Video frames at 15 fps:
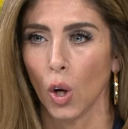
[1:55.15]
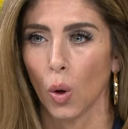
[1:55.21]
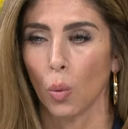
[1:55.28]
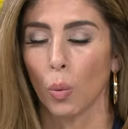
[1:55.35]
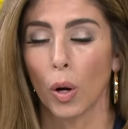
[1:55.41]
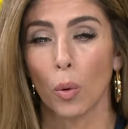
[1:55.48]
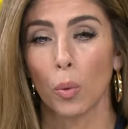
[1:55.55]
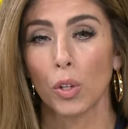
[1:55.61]

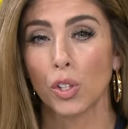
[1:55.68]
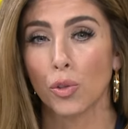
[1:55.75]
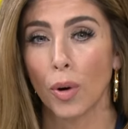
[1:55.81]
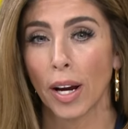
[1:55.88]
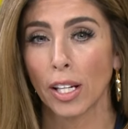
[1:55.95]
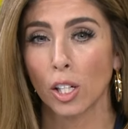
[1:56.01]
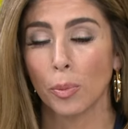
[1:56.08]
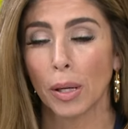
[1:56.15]
Weier was
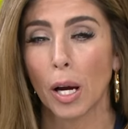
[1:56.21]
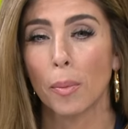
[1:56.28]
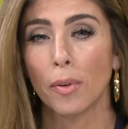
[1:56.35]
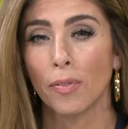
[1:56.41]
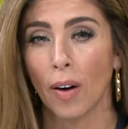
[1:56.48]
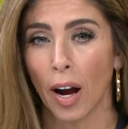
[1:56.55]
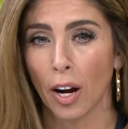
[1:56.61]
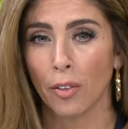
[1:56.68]
training to become a
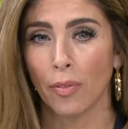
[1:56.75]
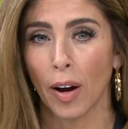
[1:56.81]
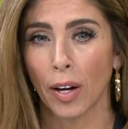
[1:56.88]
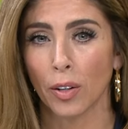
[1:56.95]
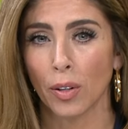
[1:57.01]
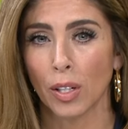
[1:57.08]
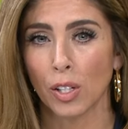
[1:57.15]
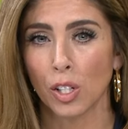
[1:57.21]

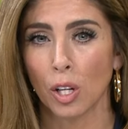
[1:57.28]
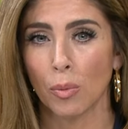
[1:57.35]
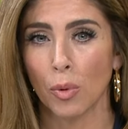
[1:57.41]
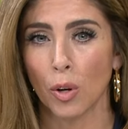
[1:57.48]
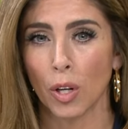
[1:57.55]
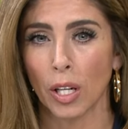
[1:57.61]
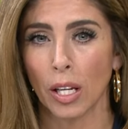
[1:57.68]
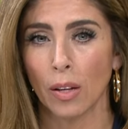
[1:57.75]
firefighter in his
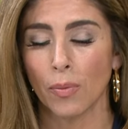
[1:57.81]
community.